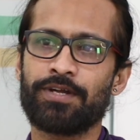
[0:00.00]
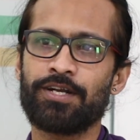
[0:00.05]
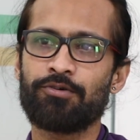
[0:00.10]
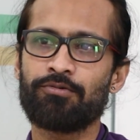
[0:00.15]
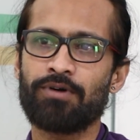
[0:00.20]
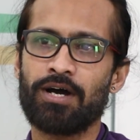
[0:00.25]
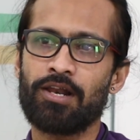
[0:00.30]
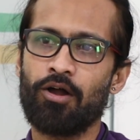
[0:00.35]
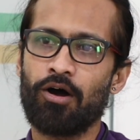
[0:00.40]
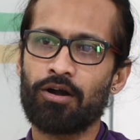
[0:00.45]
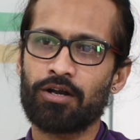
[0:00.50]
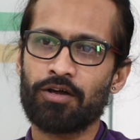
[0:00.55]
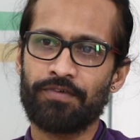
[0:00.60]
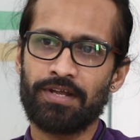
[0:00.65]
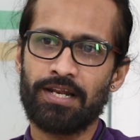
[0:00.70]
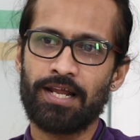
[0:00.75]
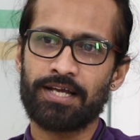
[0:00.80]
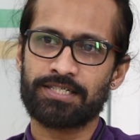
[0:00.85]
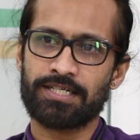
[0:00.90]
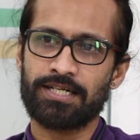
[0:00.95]
We do a lot of
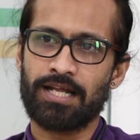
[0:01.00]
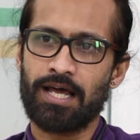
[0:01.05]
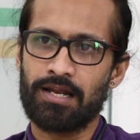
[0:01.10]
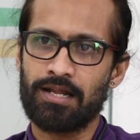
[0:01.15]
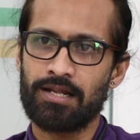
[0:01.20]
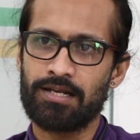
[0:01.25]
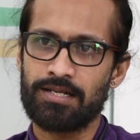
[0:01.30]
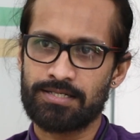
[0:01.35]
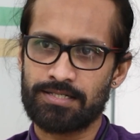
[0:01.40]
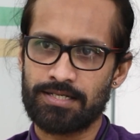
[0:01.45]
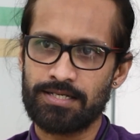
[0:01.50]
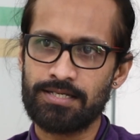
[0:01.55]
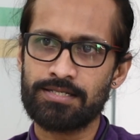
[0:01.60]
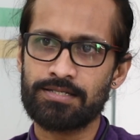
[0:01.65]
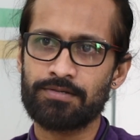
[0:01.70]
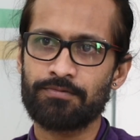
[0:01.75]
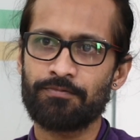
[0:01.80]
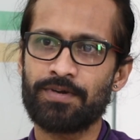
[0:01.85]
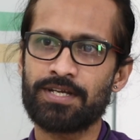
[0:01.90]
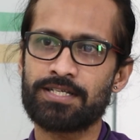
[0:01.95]
election
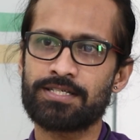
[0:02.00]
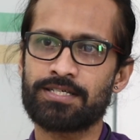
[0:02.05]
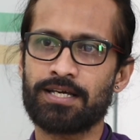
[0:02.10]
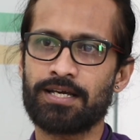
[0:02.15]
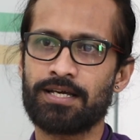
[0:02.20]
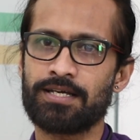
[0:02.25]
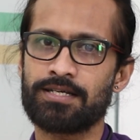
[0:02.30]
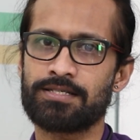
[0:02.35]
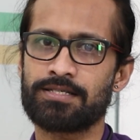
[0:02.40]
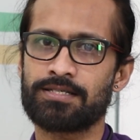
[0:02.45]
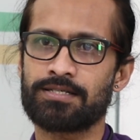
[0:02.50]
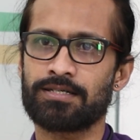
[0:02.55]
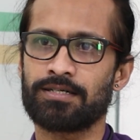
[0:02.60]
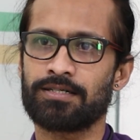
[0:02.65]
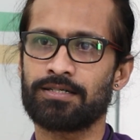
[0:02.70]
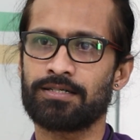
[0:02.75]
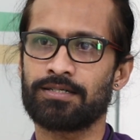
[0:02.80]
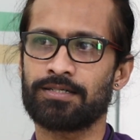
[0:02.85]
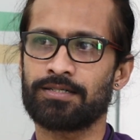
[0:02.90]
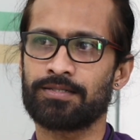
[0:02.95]
analysis, which is
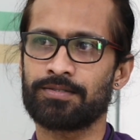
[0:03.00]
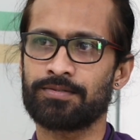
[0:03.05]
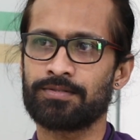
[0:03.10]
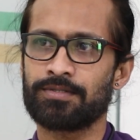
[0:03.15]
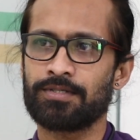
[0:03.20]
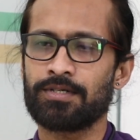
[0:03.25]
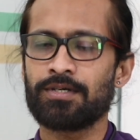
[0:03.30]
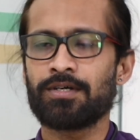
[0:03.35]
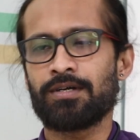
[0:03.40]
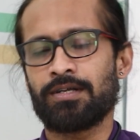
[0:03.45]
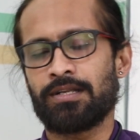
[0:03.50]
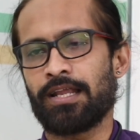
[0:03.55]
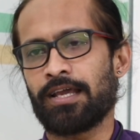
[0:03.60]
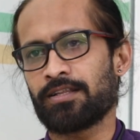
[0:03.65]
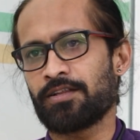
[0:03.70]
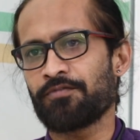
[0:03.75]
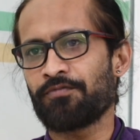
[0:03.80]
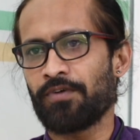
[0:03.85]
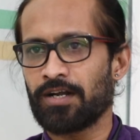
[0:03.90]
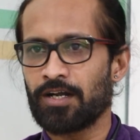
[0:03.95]

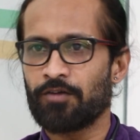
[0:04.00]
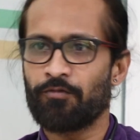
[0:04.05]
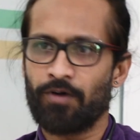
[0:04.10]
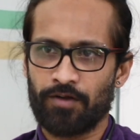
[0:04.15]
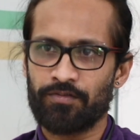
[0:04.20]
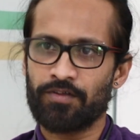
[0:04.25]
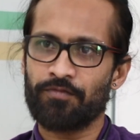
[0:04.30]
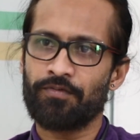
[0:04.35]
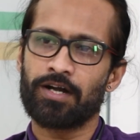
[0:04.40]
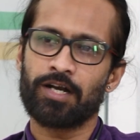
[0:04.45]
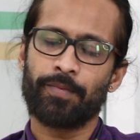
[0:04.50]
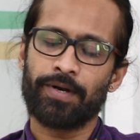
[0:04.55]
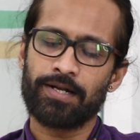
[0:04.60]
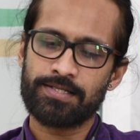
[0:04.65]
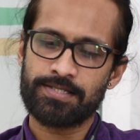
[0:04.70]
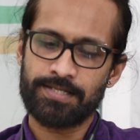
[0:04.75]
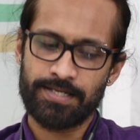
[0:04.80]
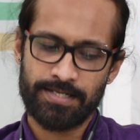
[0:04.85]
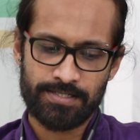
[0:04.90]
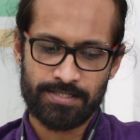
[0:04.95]
like the one of the
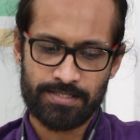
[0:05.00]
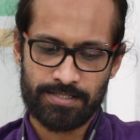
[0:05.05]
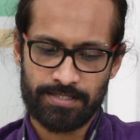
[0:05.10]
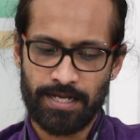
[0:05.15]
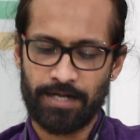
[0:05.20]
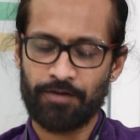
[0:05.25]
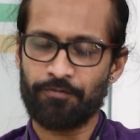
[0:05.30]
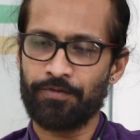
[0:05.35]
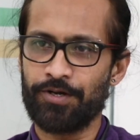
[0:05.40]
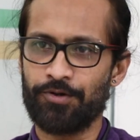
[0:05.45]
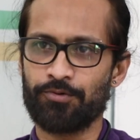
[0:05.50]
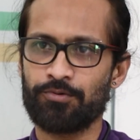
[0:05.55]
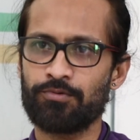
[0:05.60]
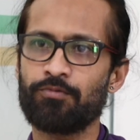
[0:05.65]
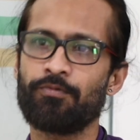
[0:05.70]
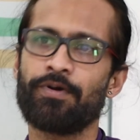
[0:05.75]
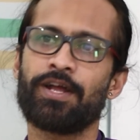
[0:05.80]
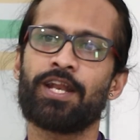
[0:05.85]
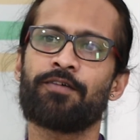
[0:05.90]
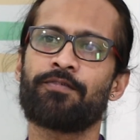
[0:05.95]
fundamental things that we do.
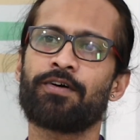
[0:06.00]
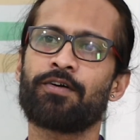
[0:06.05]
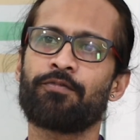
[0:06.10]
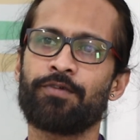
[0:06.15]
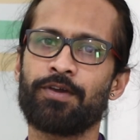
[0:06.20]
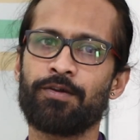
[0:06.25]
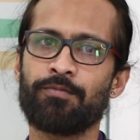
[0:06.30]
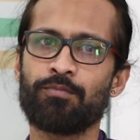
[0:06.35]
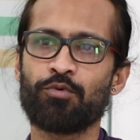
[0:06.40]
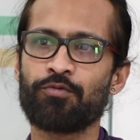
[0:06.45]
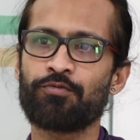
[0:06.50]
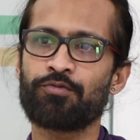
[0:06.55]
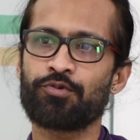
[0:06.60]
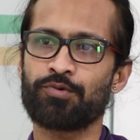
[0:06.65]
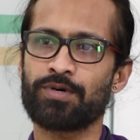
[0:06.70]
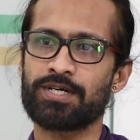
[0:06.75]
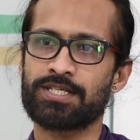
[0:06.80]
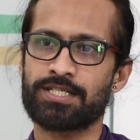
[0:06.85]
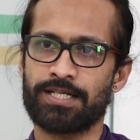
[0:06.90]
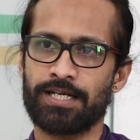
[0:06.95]
Whenever we move
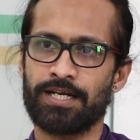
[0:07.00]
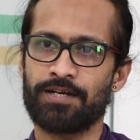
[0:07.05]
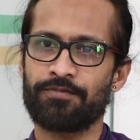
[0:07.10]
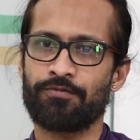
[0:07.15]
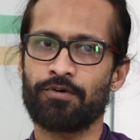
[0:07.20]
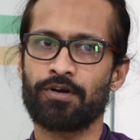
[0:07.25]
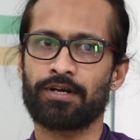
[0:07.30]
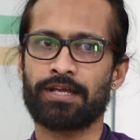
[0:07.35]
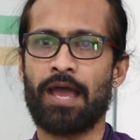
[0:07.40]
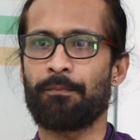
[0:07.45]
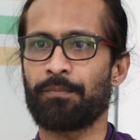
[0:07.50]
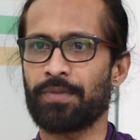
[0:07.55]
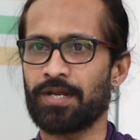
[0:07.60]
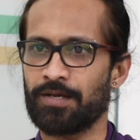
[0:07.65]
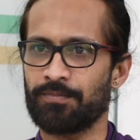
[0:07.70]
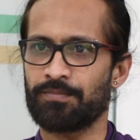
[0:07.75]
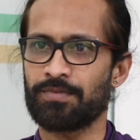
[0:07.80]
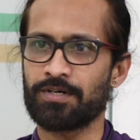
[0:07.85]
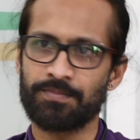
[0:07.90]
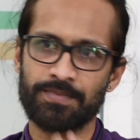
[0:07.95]
to a state for
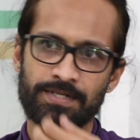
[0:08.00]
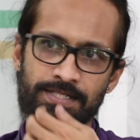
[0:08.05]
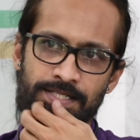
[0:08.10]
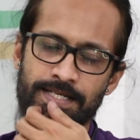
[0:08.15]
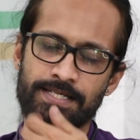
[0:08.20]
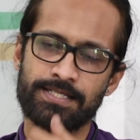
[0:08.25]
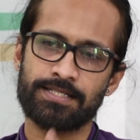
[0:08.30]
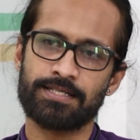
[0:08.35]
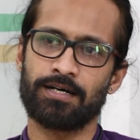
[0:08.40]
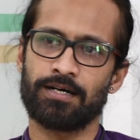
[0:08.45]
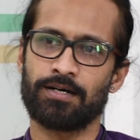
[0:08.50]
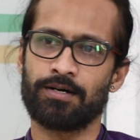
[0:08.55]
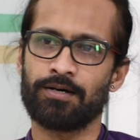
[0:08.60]
campaigning purposes,